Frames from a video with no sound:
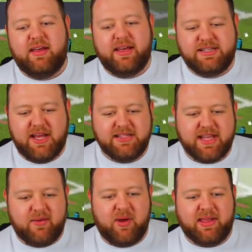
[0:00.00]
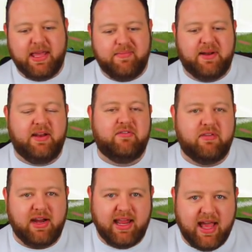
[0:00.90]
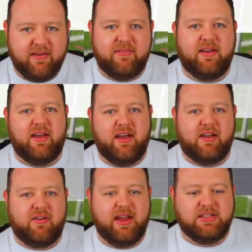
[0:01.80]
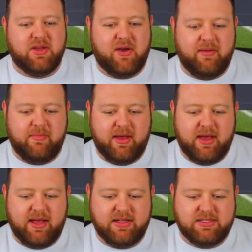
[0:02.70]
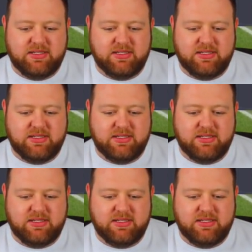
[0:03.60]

it turns out my keeper didn't really have a, a great time. Uh,